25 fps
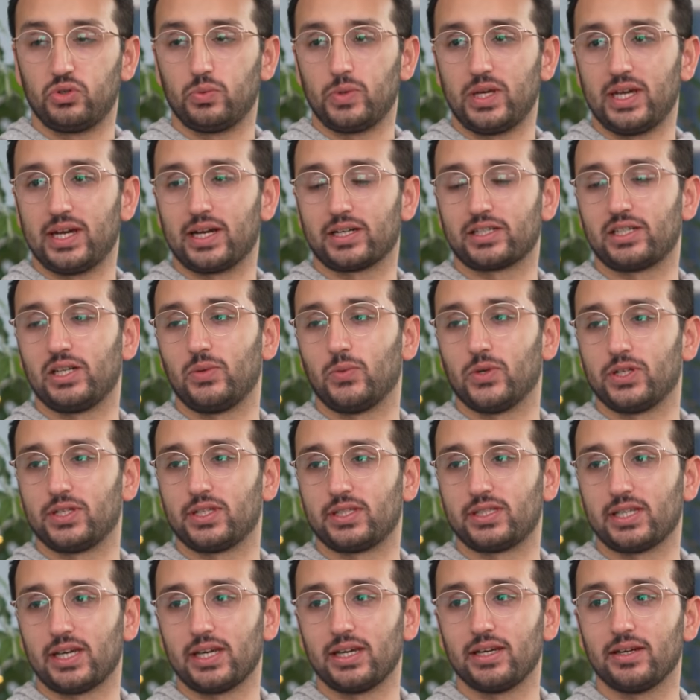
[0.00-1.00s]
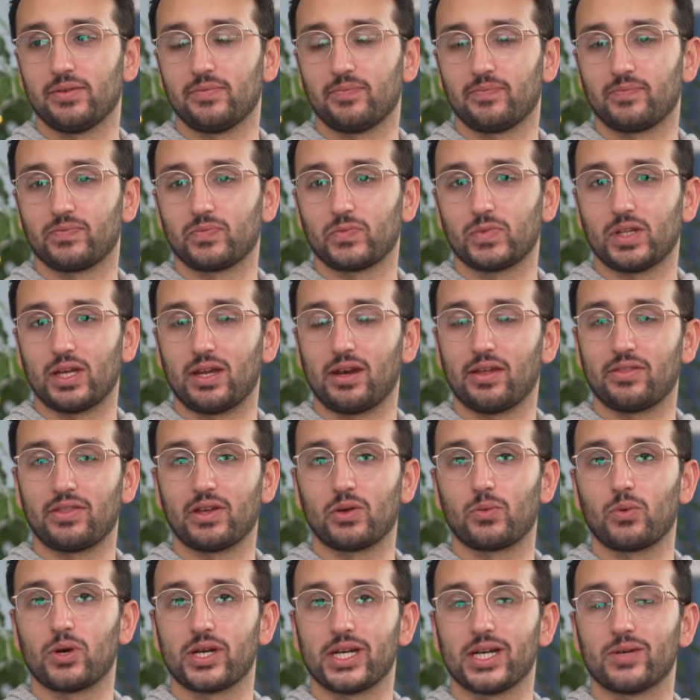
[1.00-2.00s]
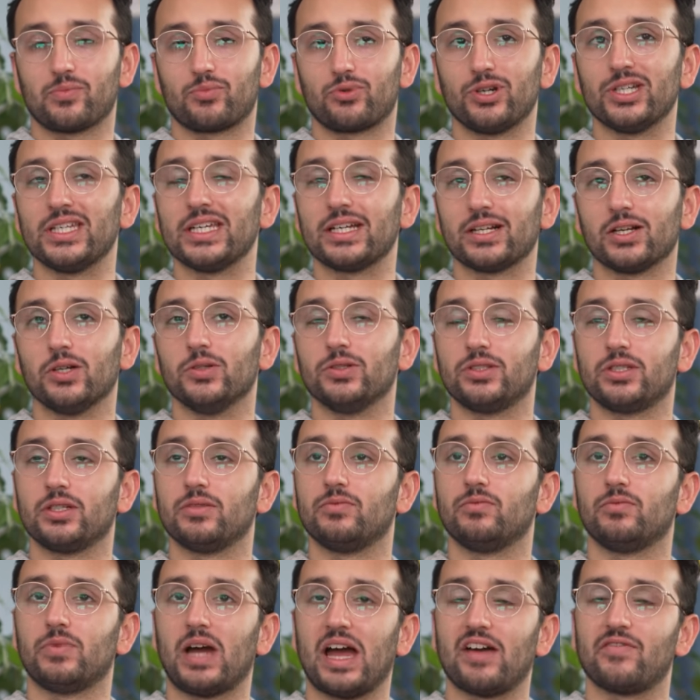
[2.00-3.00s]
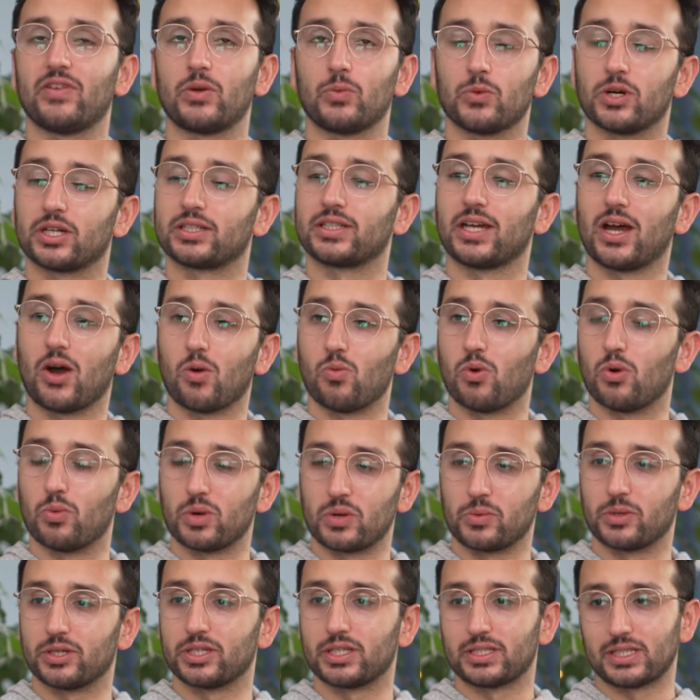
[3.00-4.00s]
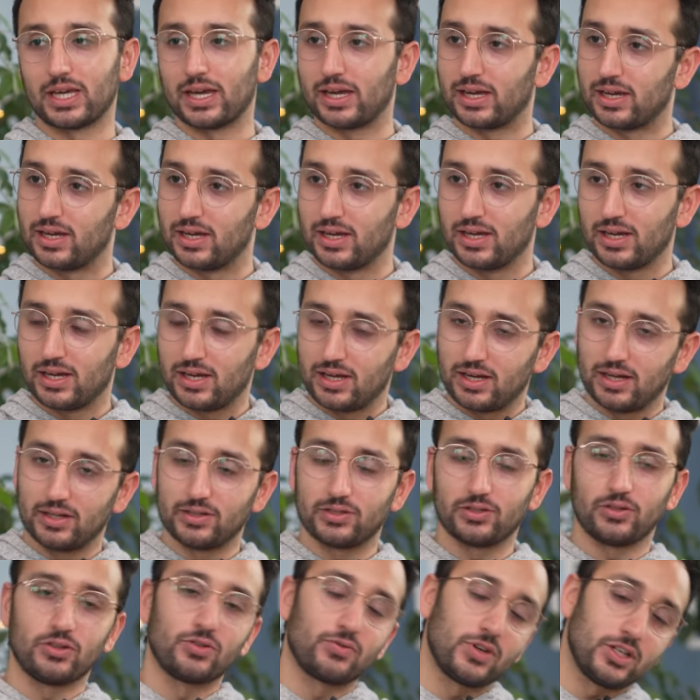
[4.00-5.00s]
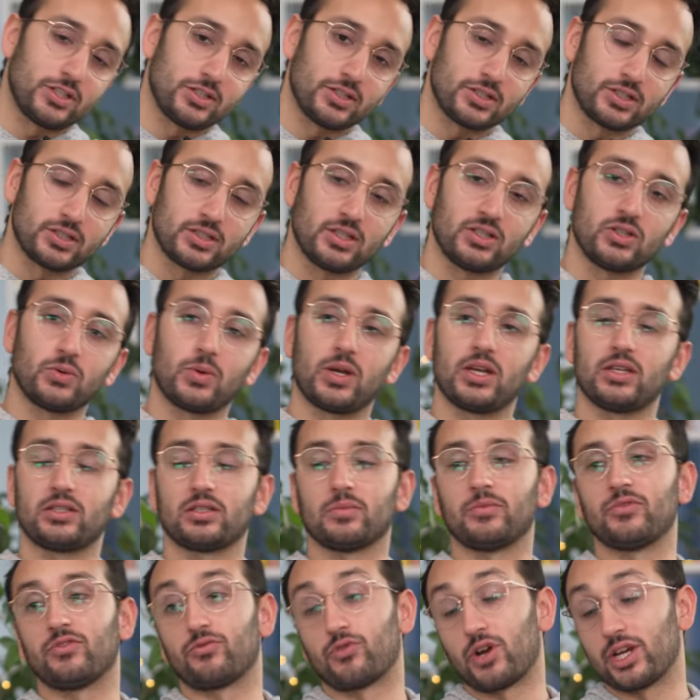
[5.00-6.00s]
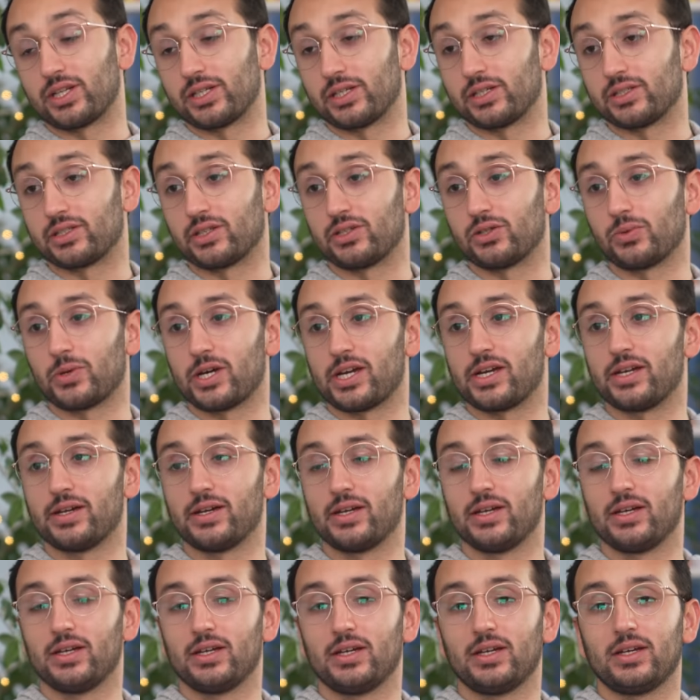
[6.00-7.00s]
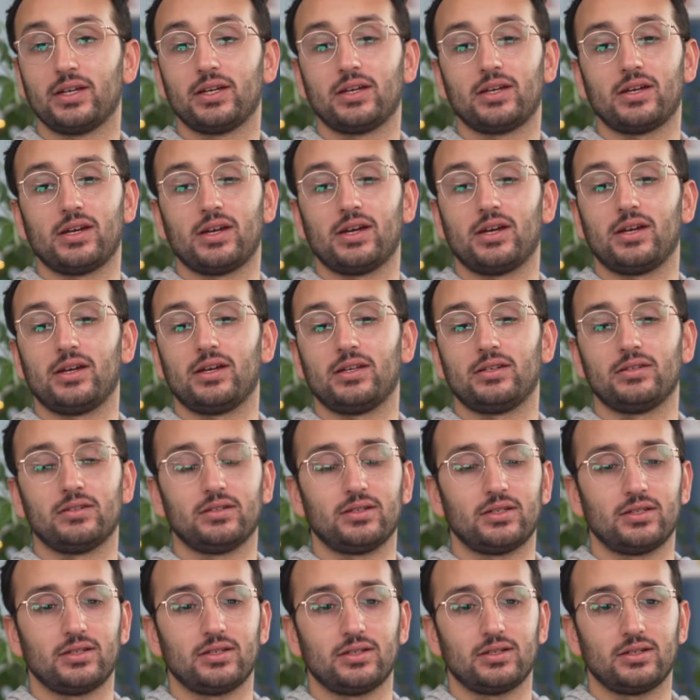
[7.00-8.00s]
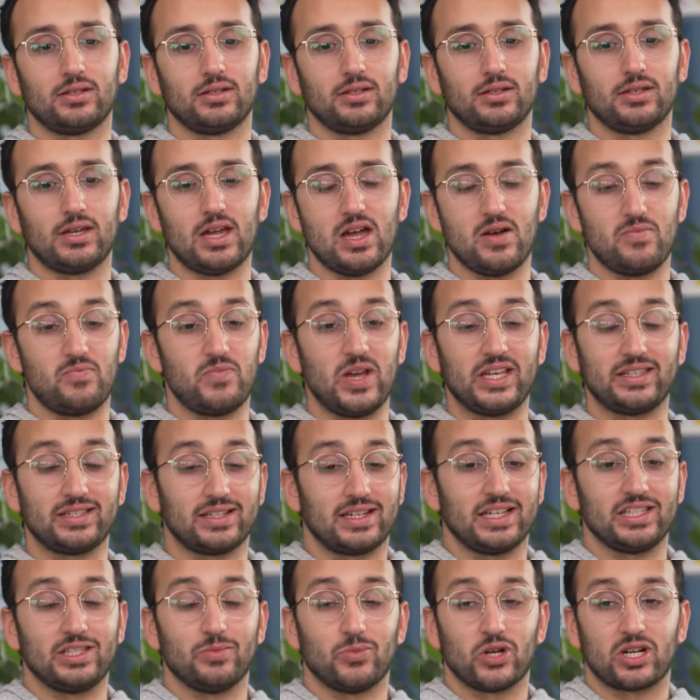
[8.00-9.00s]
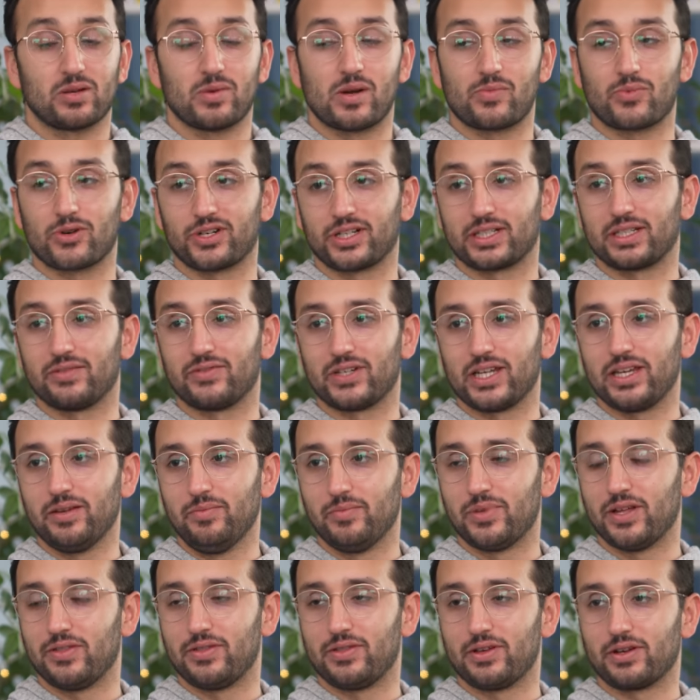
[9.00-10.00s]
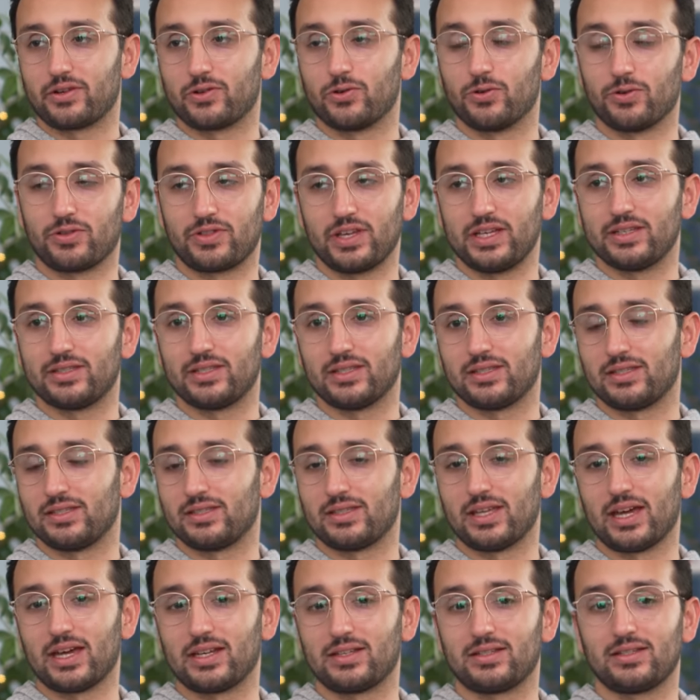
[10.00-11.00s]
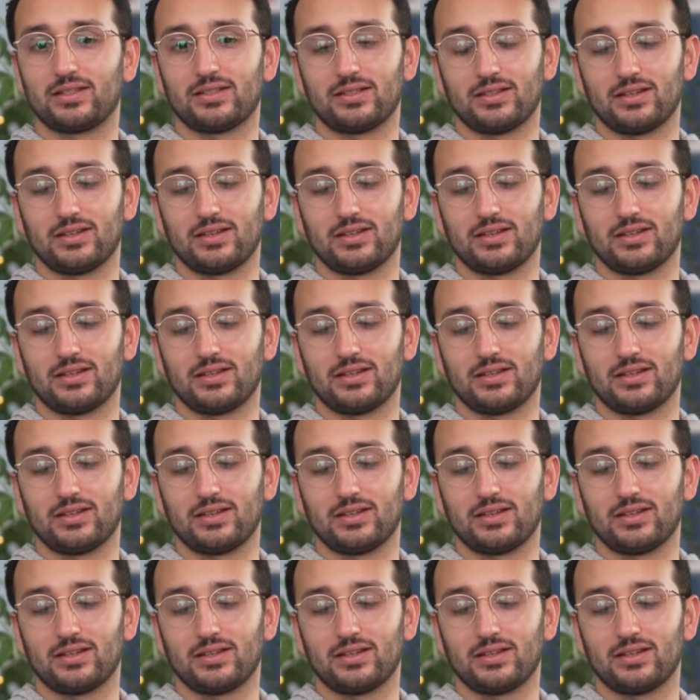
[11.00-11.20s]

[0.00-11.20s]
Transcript: do we actually want to say. And I think we're now pretty close to having worked out what we want to say. And so the research is underway, some of the writing is underway. And yeah, basically it's a book about productivity, but the core thesis is that,